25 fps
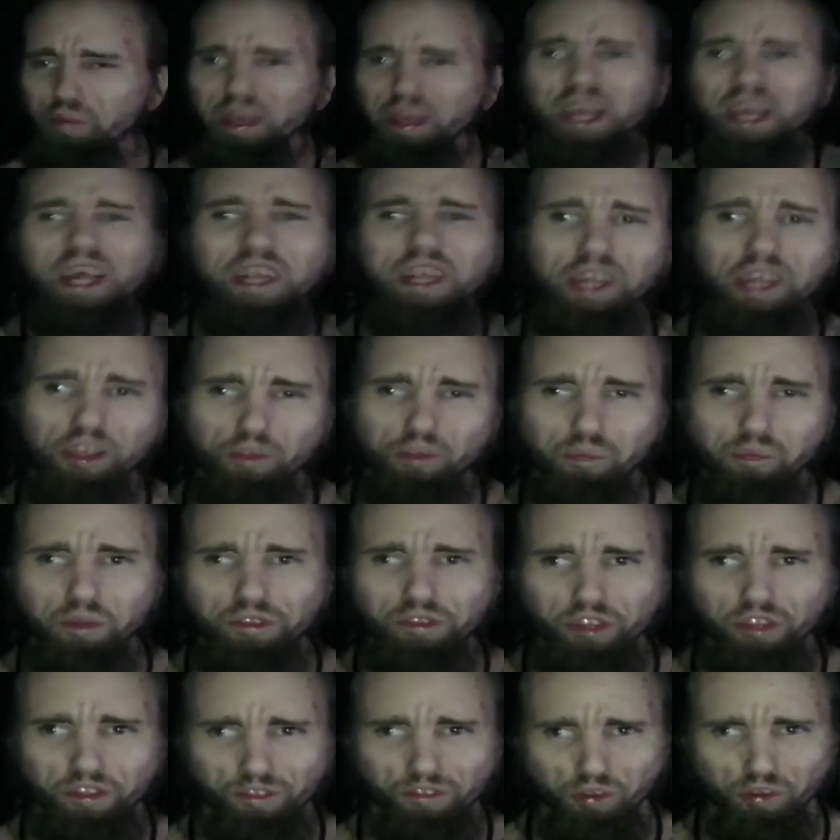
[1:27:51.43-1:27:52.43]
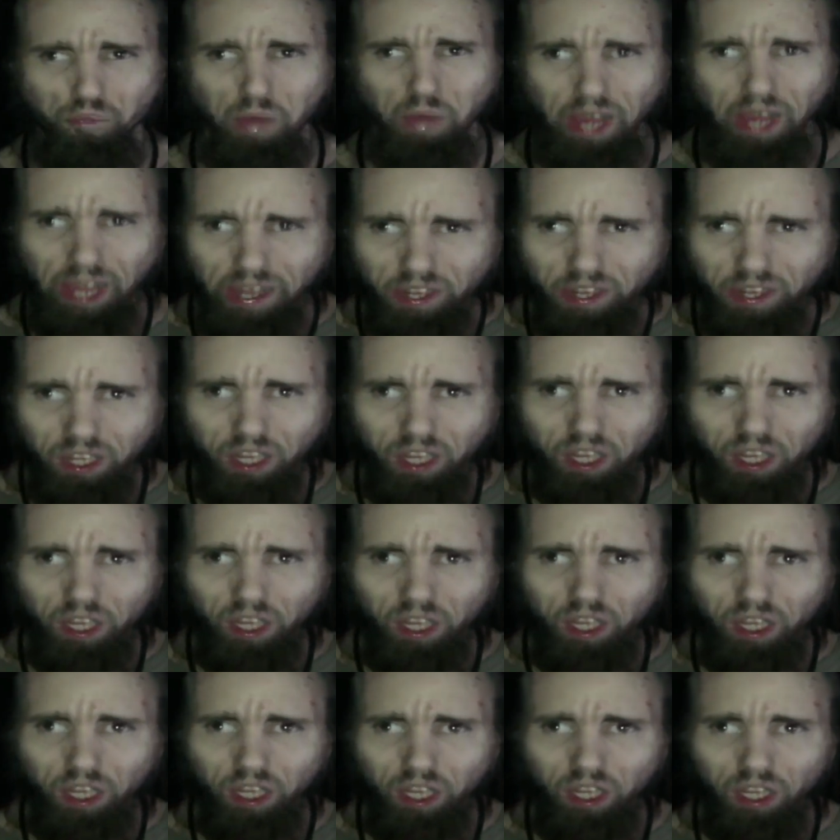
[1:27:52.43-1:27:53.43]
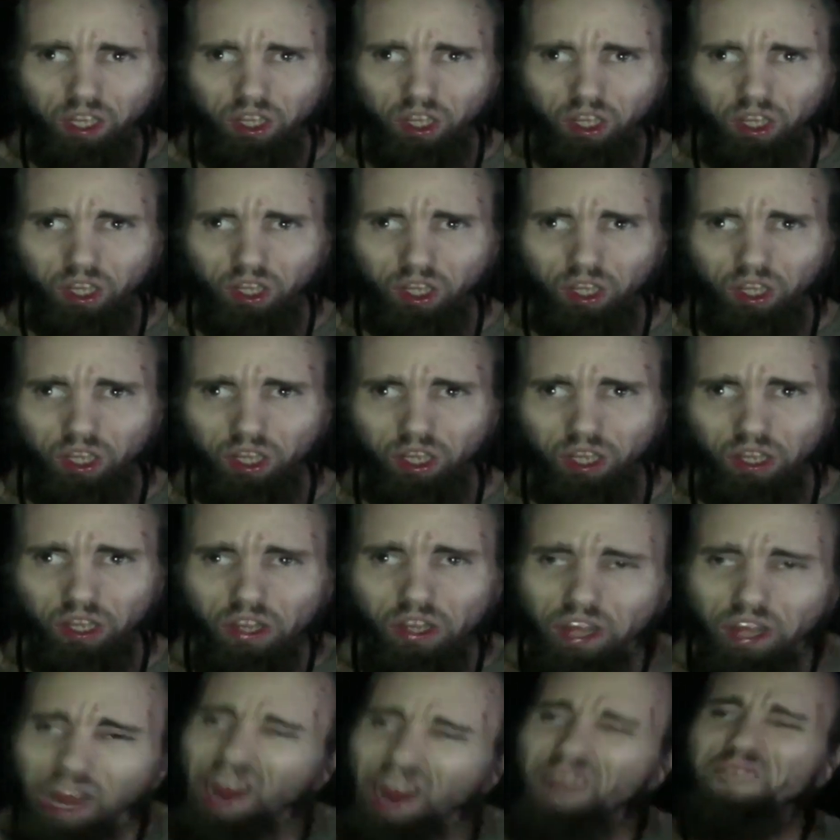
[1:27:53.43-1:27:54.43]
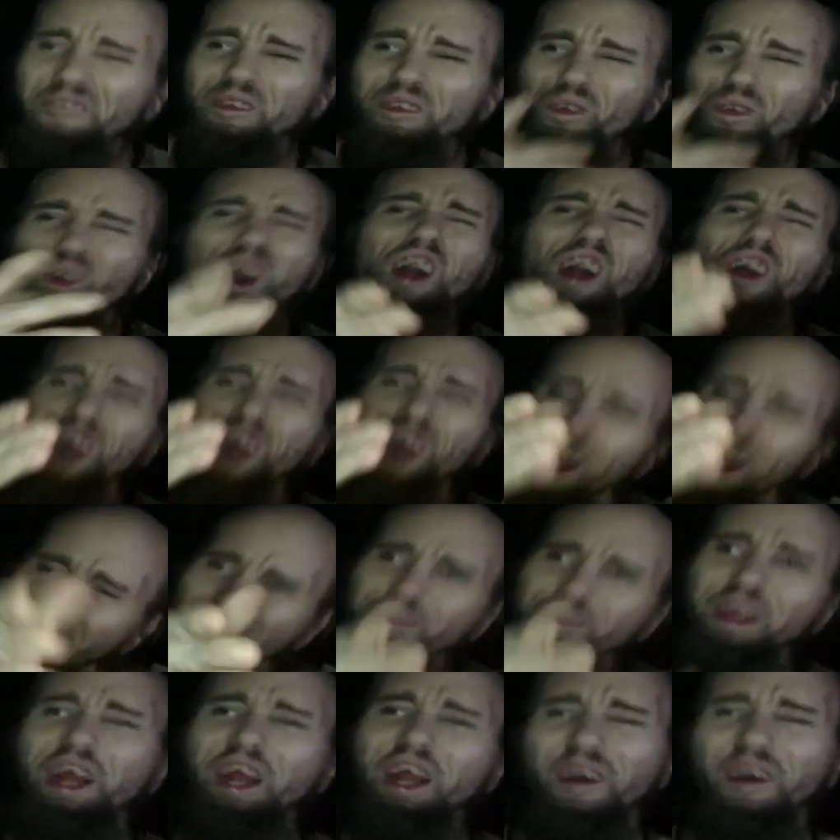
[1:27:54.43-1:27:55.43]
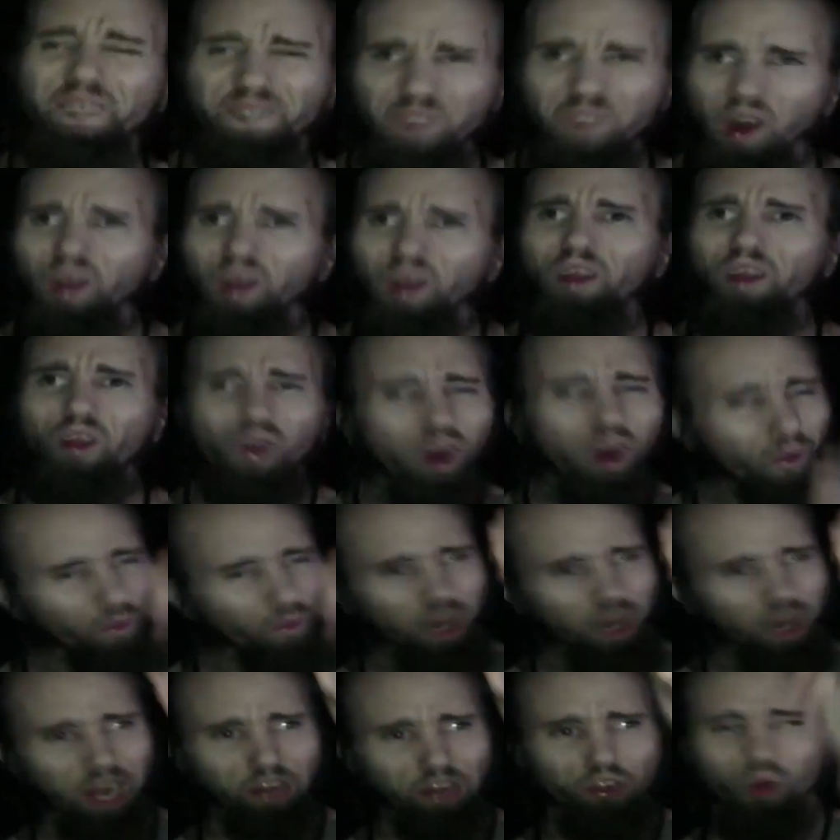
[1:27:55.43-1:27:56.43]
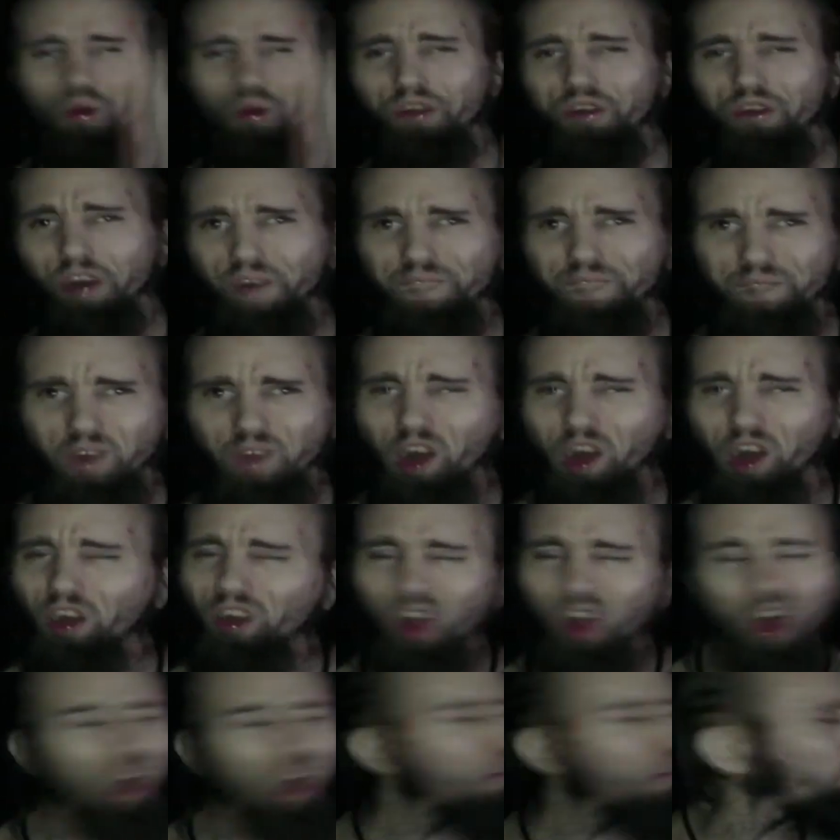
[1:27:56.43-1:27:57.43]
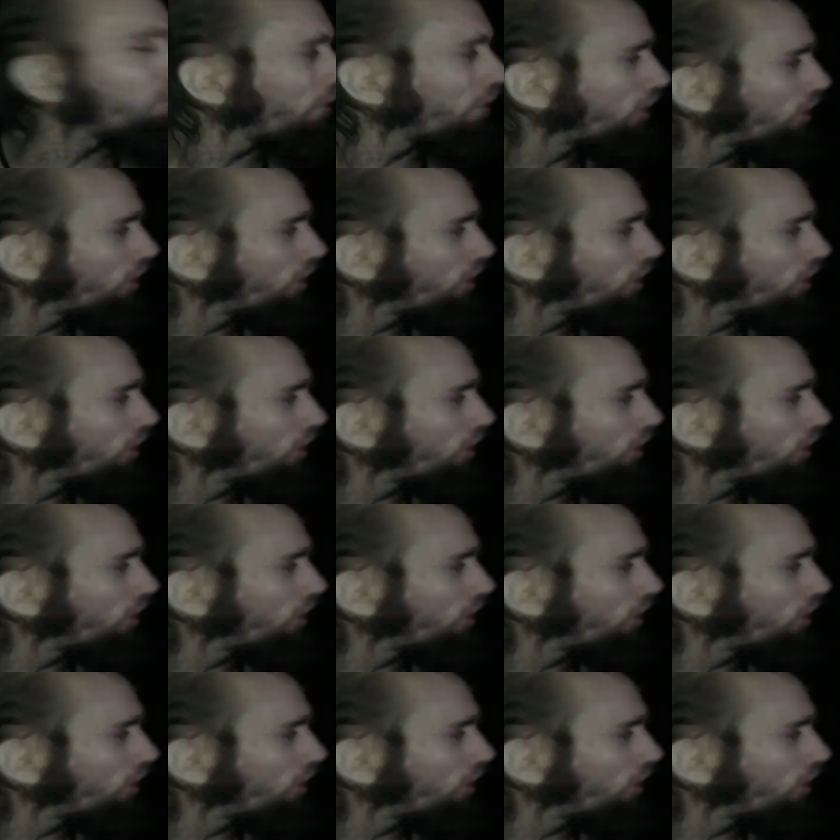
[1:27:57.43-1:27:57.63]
in this position, man. If you would have left me the fuck alone when I told you to fuck off,